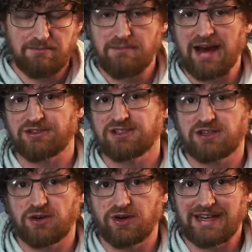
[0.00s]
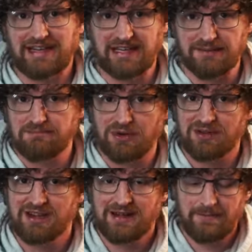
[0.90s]
mounted on a
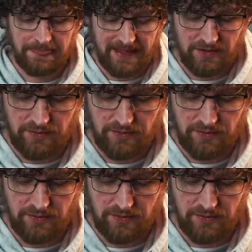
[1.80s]
gimbal. That